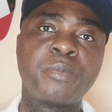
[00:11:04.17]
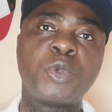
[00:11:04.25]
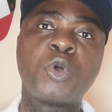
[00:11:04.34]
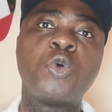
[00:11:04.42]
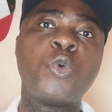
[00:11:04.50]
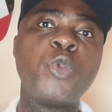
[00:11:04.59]

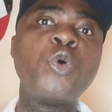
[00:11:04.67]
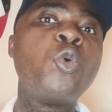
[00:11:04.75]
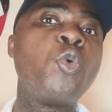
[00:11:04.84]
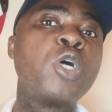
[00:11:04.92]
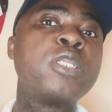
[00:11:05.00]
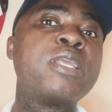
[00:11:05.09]
Because we
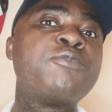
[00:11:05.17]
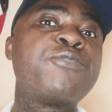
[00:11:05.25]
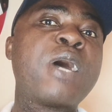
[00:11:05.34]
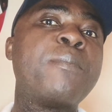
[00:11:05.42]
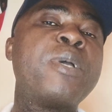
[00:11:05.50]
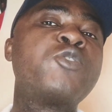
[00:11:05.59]
don't want the
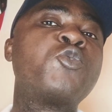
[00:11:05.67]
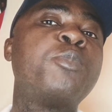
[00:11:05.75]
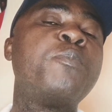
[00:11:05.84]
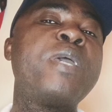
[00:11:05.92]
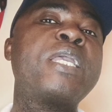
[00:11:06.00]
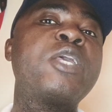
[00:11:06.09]
farmers to
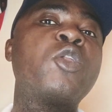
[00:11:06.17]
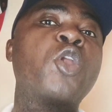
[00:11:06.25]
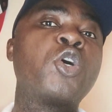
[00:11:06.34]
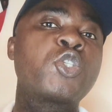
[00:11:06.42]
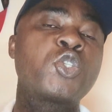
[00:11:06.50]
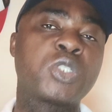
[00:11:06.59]
be making
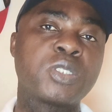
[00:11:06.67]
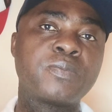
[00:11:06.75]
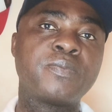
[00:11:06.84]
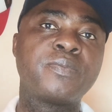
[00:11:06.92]
losses.